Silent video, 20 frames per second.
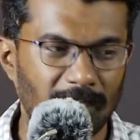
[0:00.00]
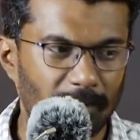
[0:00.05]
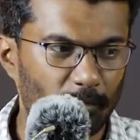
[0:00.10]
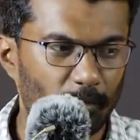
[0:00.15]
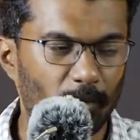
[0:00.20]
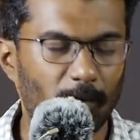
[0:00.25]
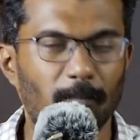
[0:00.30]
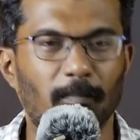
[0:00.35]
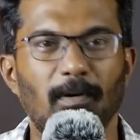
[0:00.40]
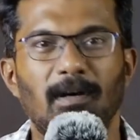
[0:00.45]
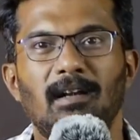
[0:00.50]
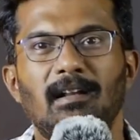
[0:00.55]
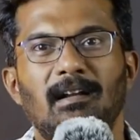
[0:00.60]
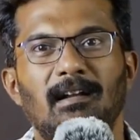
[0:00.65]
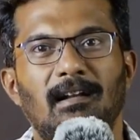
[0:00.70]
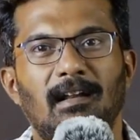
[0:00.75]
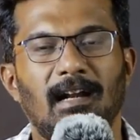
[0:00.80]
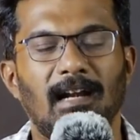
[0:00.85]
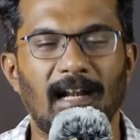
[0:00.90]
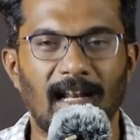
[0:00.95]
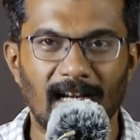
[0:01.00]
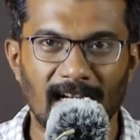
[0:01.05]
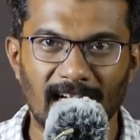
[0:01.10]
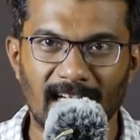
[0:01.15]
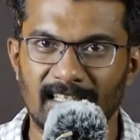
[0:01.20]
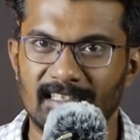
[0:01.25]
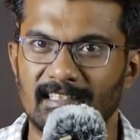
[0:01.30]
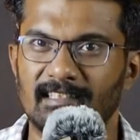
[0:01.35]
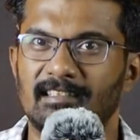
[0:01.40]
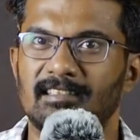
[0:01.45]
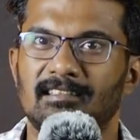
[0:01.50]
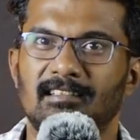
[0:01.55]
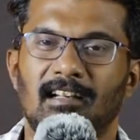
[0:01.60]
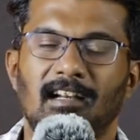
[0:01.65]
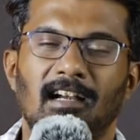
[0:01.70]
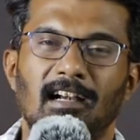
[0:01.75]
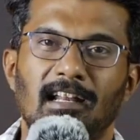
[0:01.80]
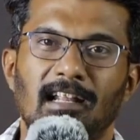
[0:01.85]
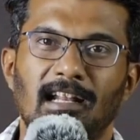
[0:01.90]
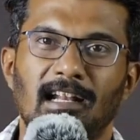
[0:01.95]
It opened in red and it is
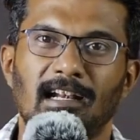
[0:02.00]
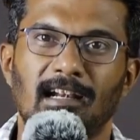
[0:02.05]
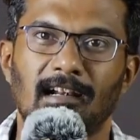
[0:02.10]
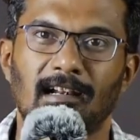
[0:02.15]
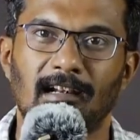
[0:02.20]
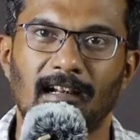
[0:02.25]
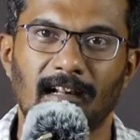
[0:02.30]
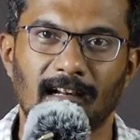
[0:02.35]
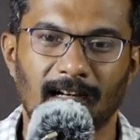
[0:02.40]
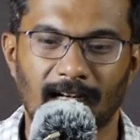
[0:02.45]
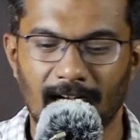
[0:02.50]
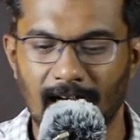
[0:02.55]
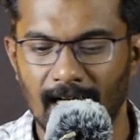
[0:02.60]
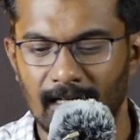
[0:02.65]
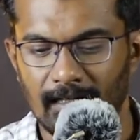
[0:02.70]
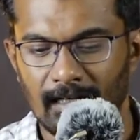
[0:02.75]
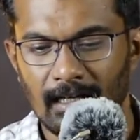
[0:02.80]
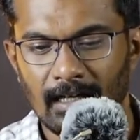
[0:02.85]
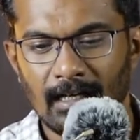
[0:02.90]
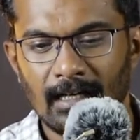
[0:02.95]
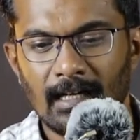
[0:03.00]
trading in red.